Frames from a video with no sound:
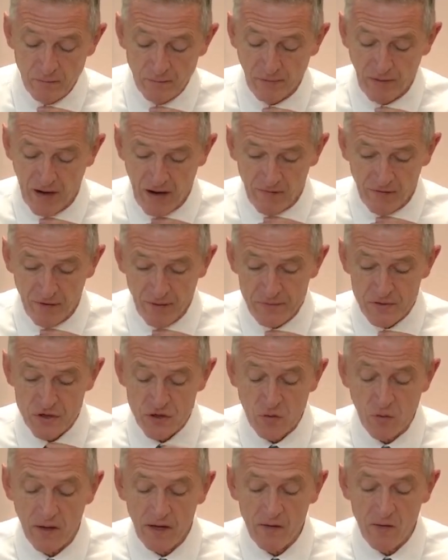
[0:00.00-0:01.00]
Proverbs
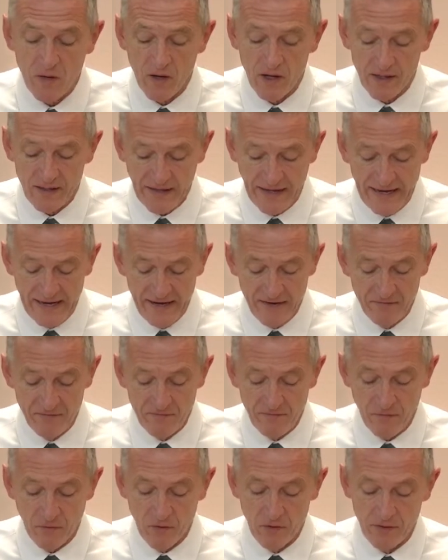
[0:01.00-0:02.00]
twenty-one and,
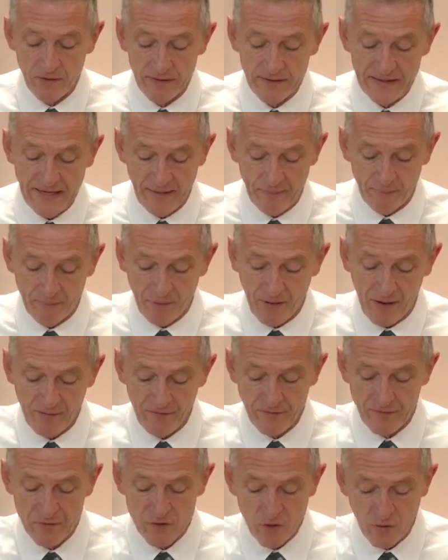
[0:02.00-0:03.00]
or yeah,
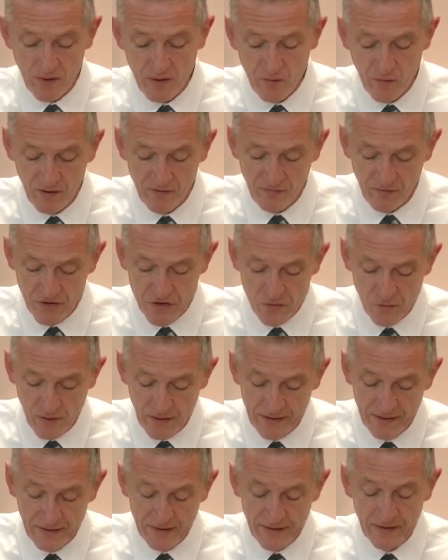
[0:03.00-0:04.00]
Proverbs twenty-one verse
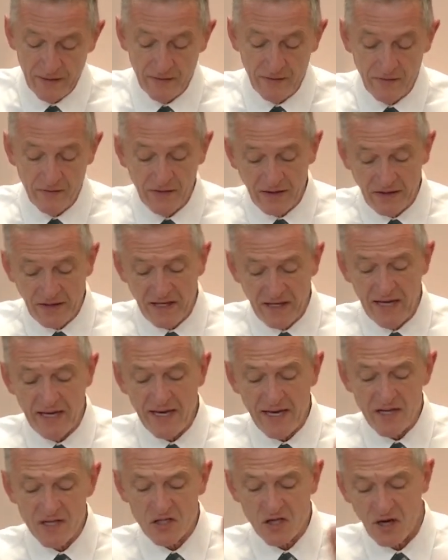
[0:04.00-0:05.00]
one. The
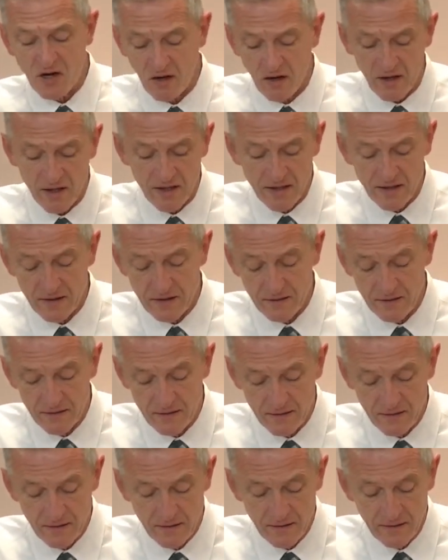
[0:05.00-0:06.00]
king's heart
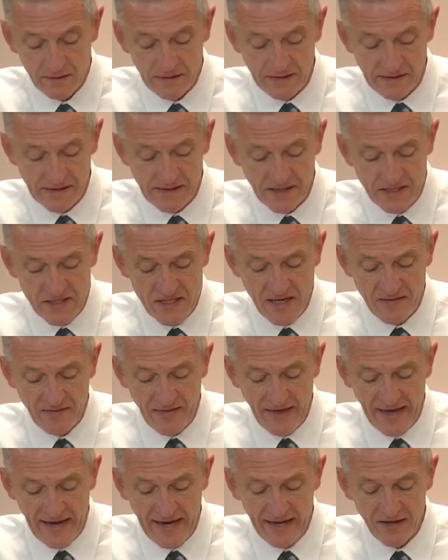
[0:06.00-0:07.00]
is in the
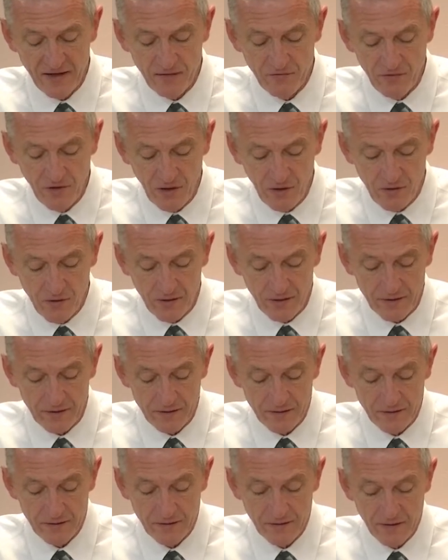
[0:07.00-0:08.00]
hand of the Lord.
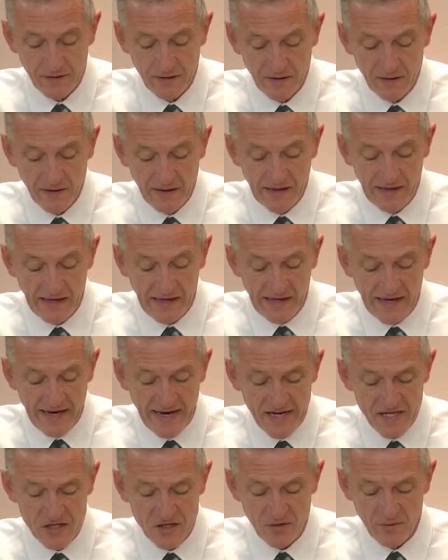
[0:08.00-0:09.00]

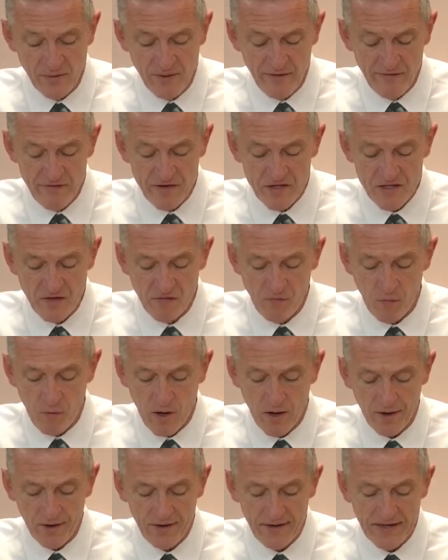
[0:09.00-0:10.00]
As the rivers of
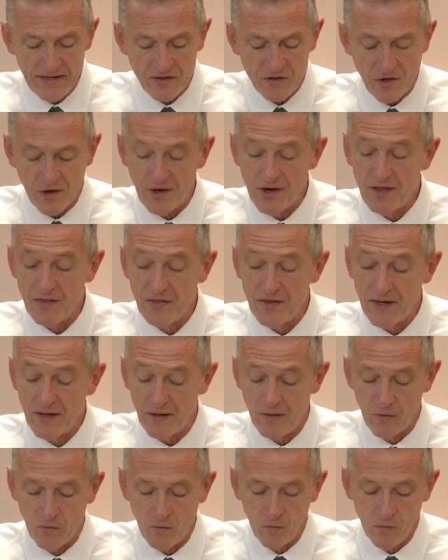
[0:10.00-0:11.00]
water, He turneth it
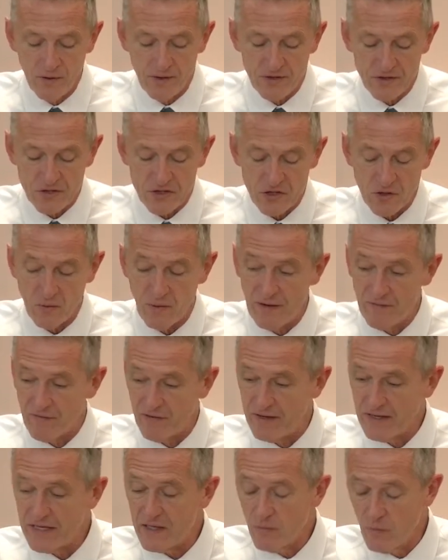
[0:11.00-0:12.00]
whithersoever
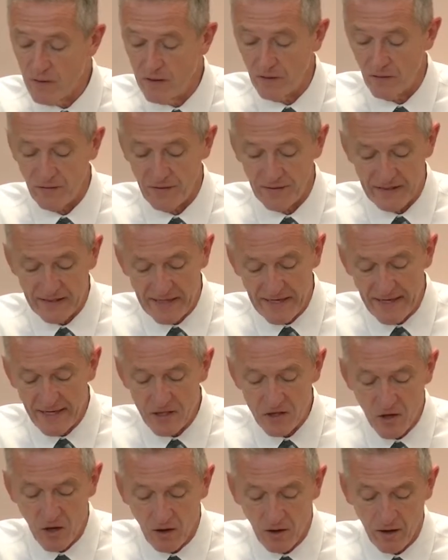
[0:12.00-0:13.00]
He will. The
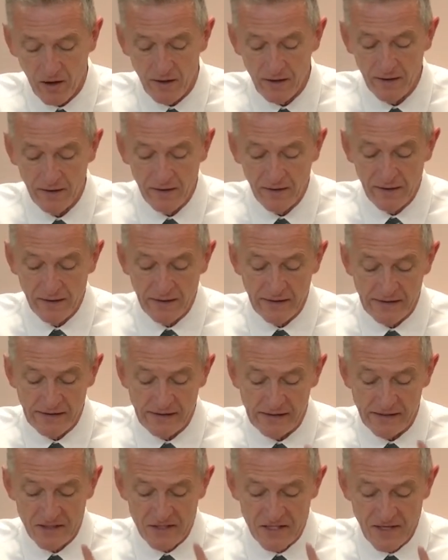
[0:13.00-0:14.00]
king's heart
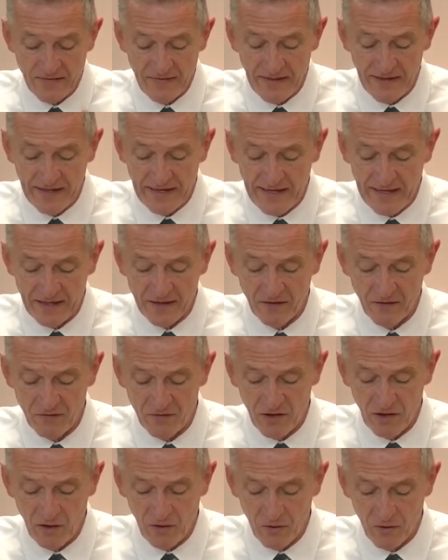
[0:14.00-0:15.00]
is in the hand of
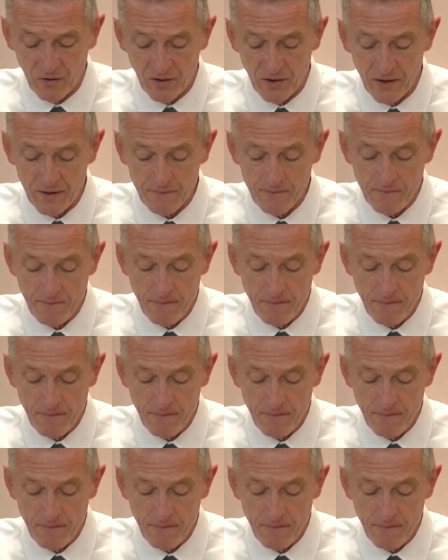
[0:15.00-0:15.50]
the Lord.